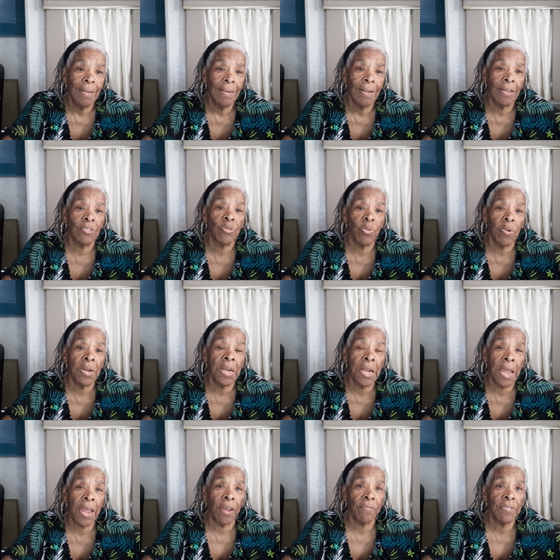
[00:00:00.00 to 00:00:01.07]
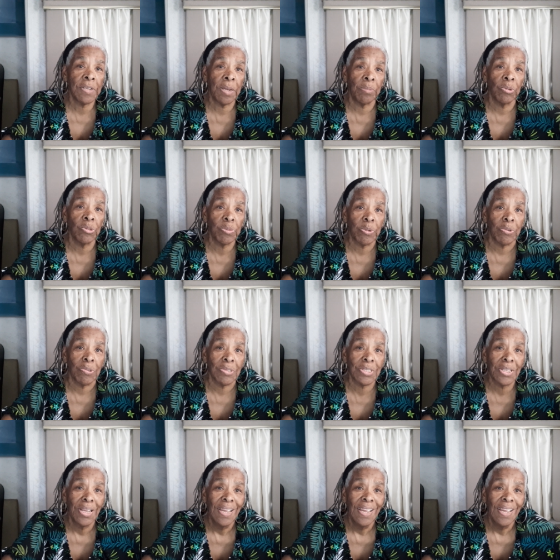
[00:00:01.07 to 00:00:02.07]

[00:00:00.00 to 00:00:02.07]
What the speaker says: That's 1.5 tablespoons.